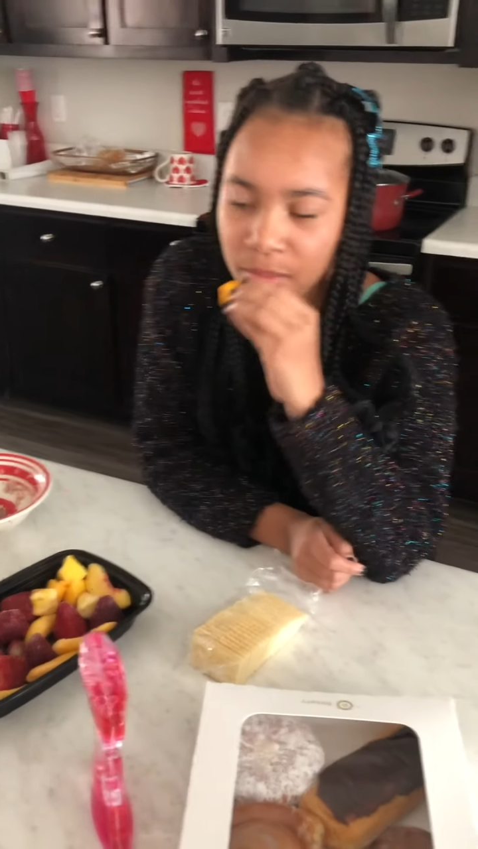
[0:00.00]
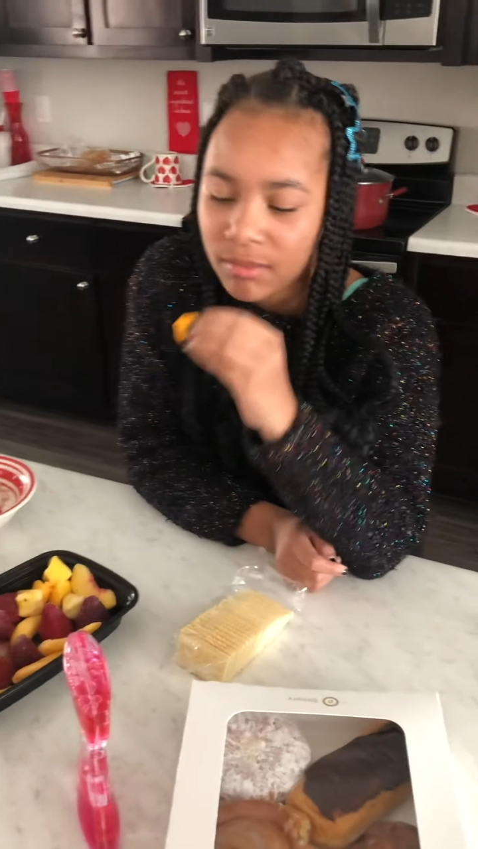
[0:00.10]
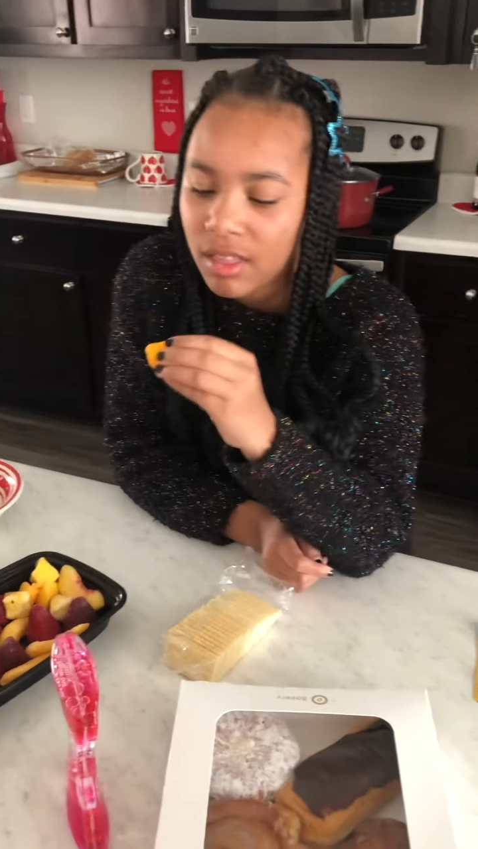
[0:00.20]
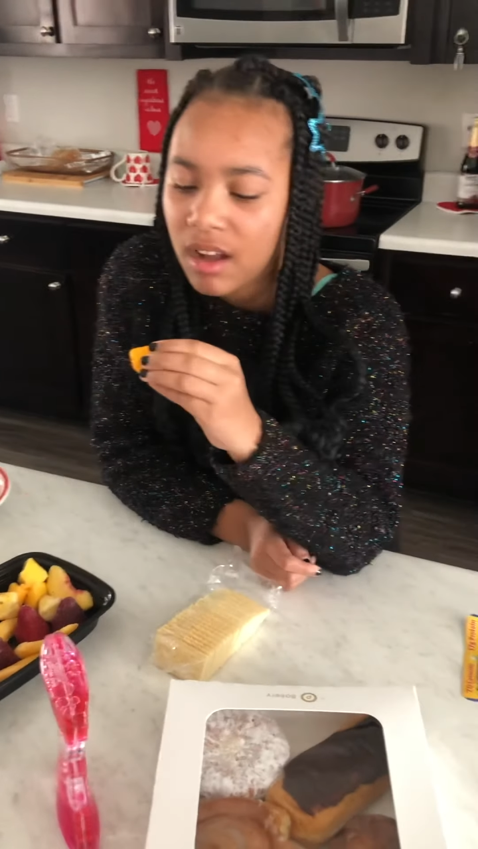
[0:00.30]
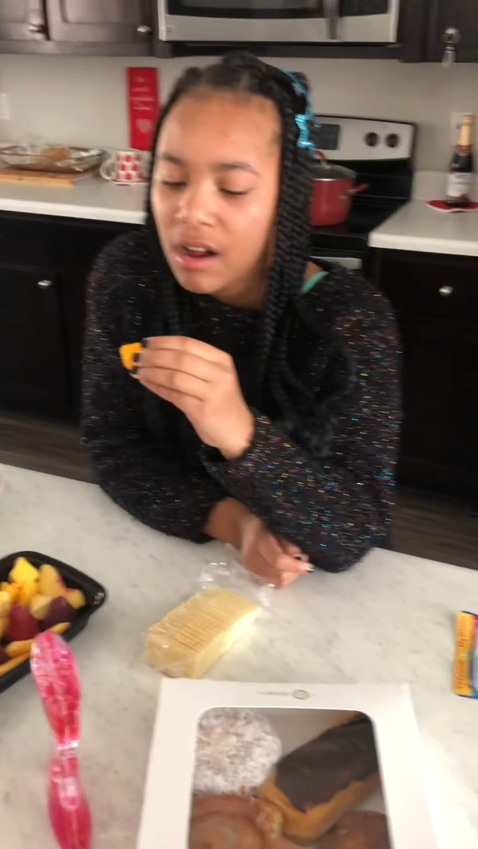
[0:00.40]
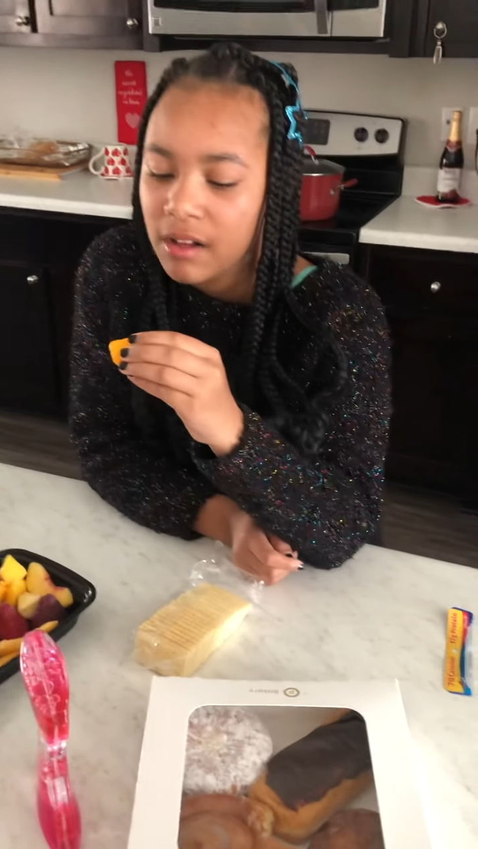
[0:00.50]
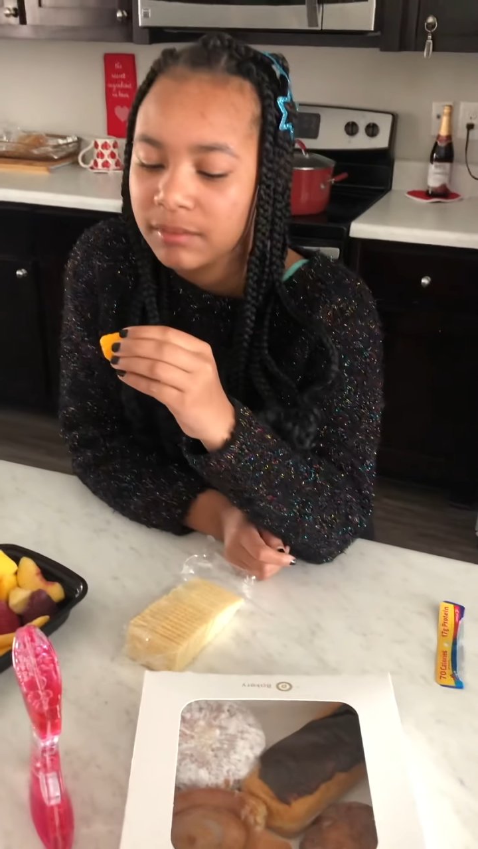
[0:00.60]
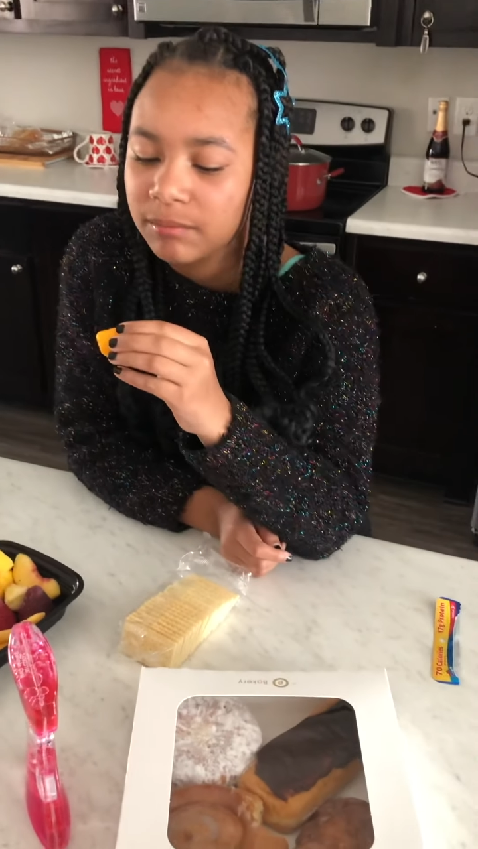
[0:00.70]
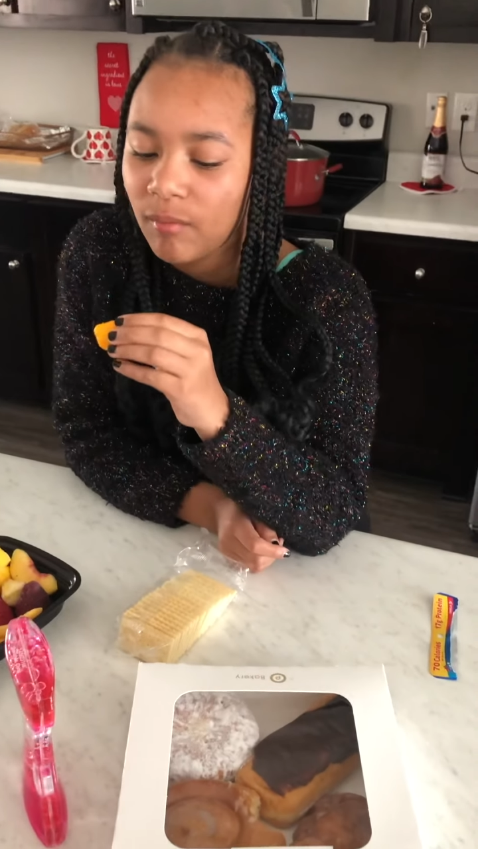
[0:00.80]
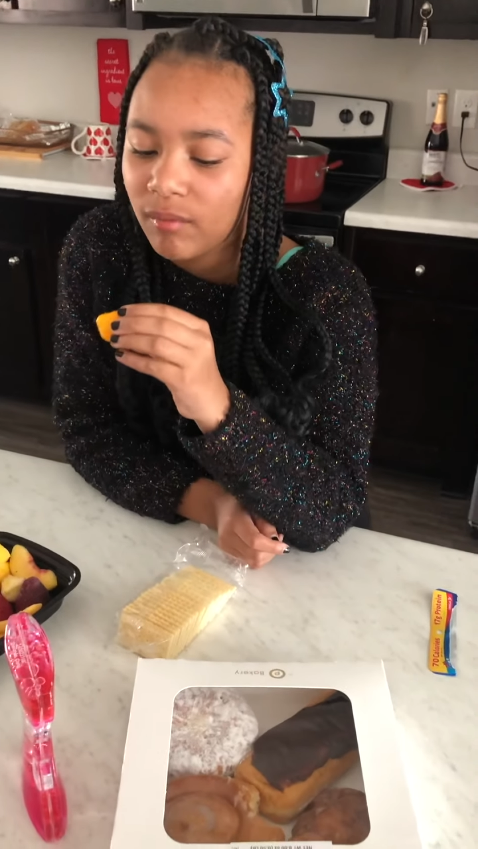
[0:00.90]
All right,
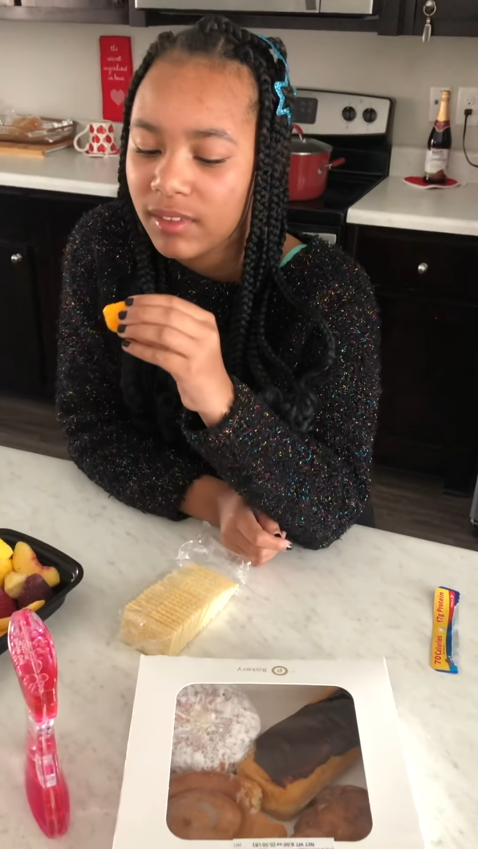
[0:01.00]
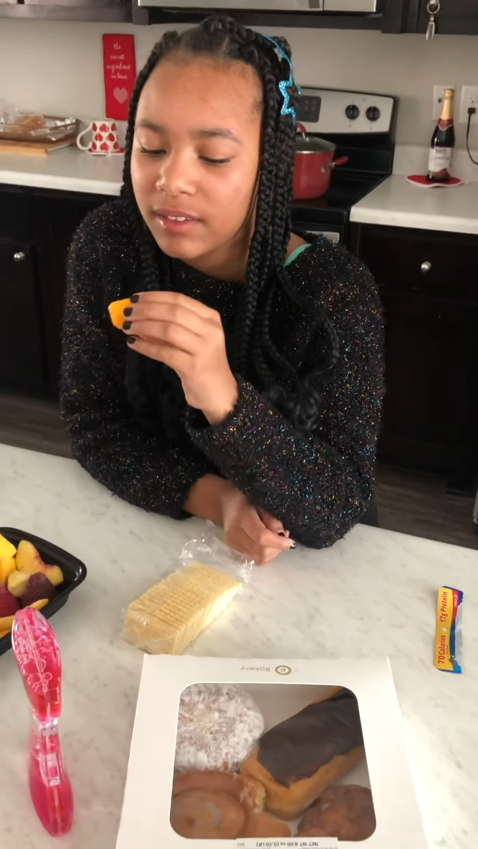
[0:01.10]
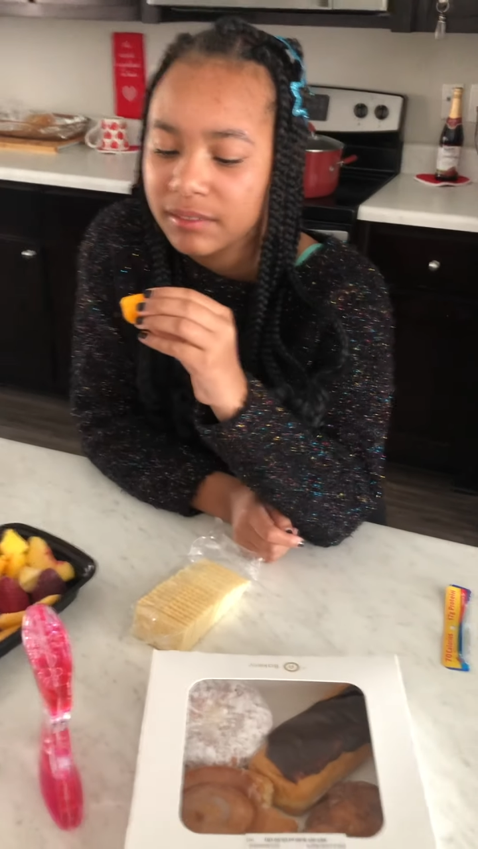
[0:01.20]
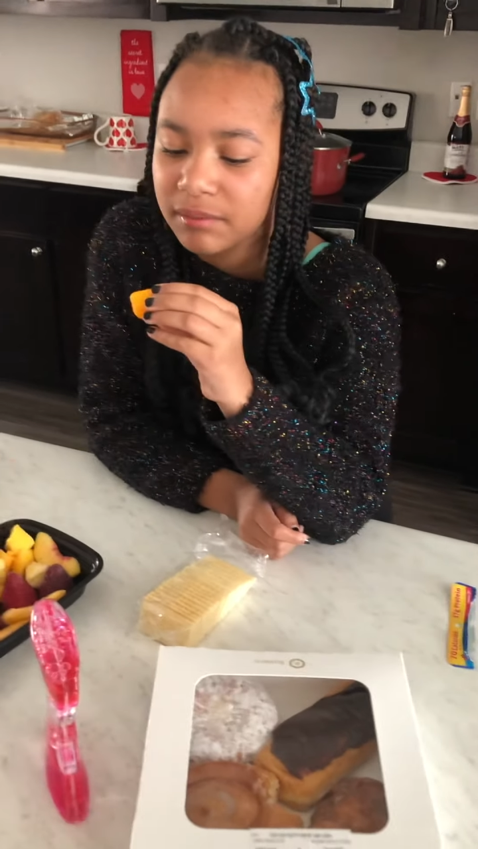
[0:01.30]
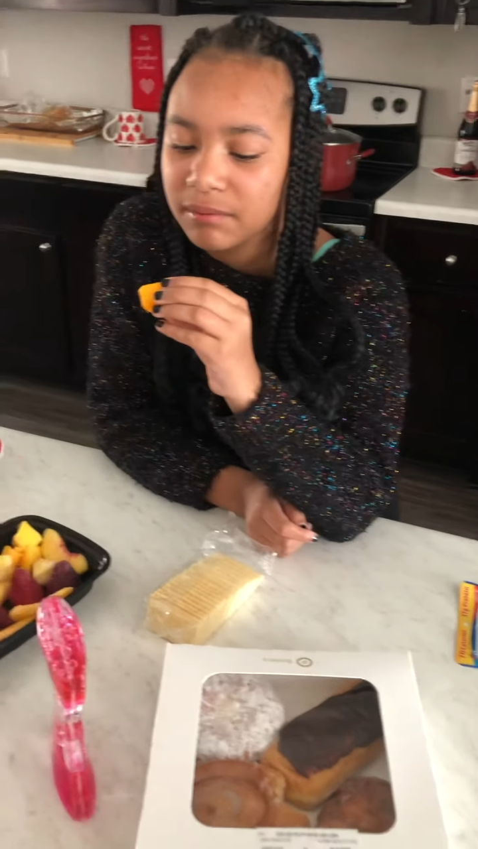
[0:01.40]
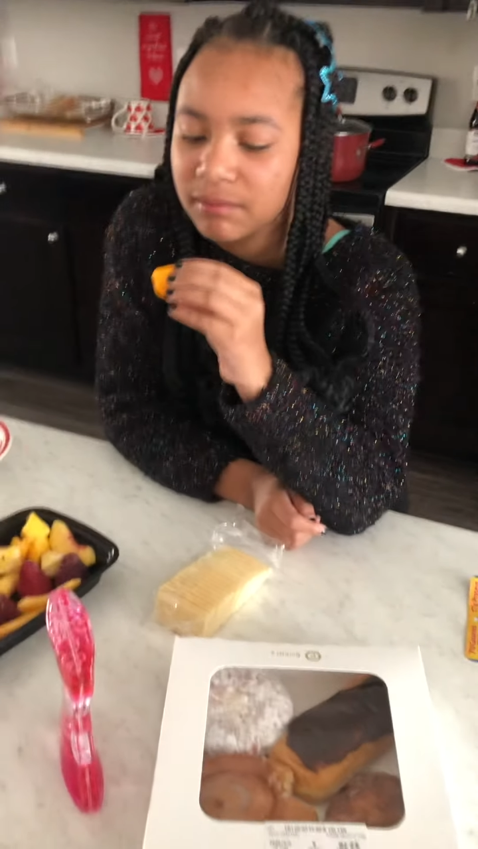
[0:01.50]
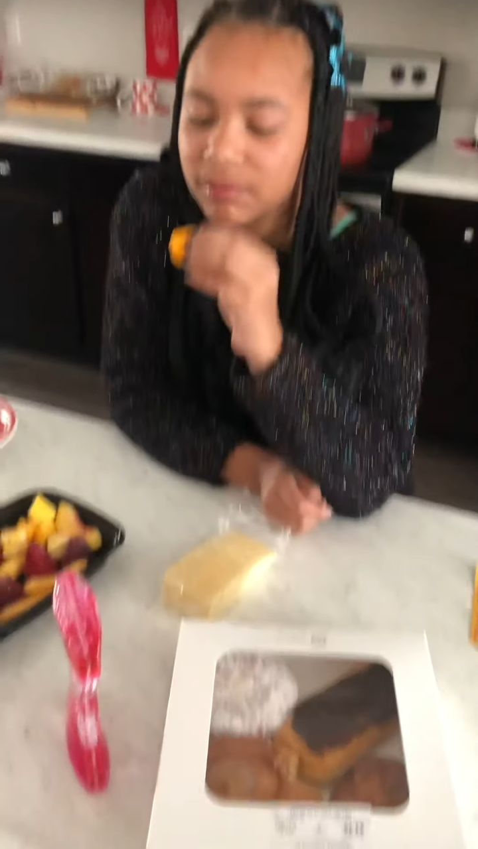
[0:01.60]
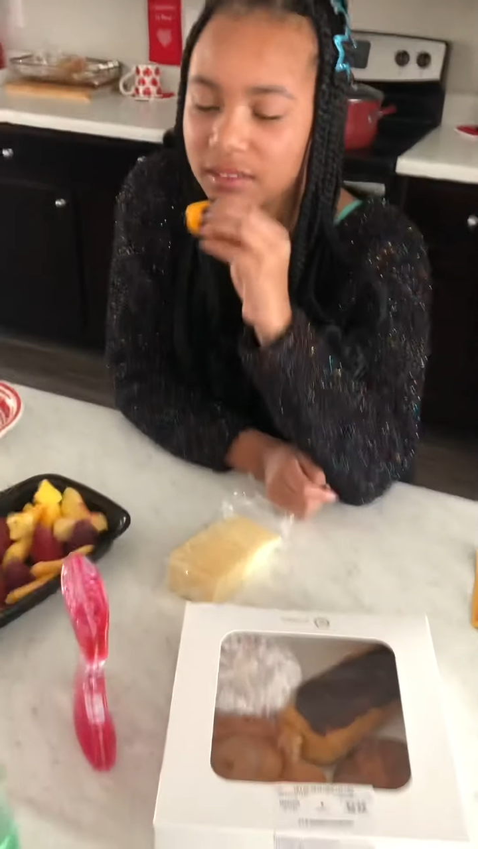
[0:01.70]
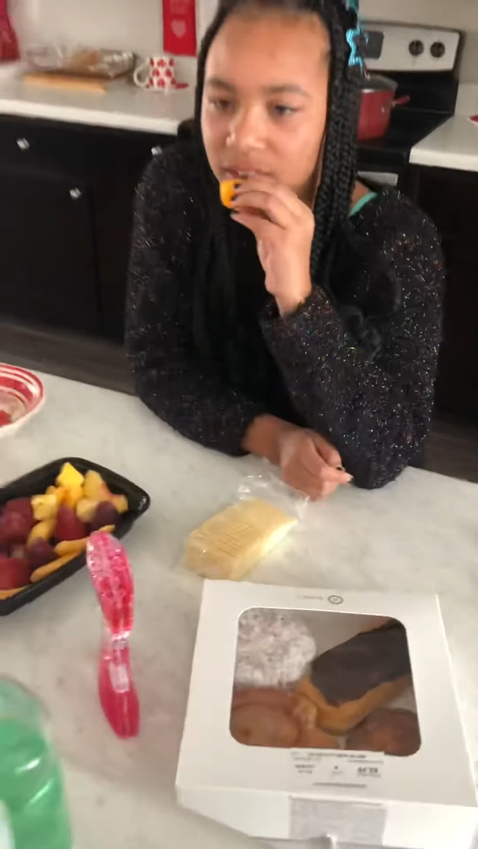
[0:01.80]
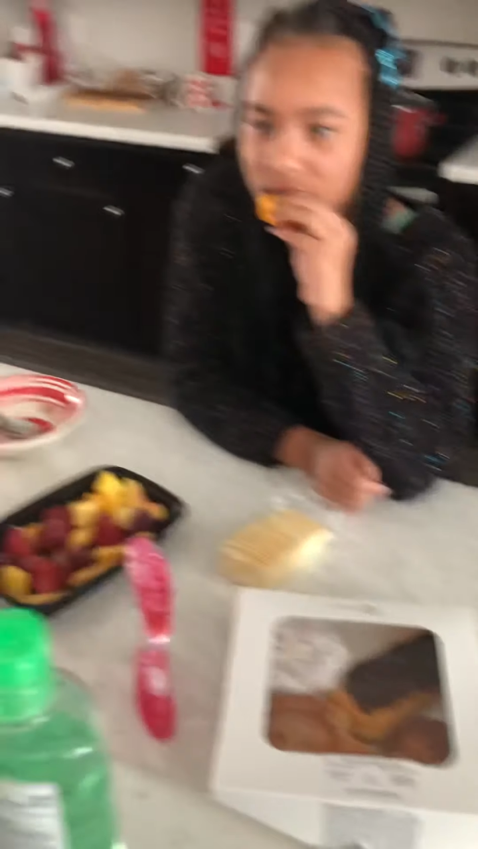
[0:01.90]
well,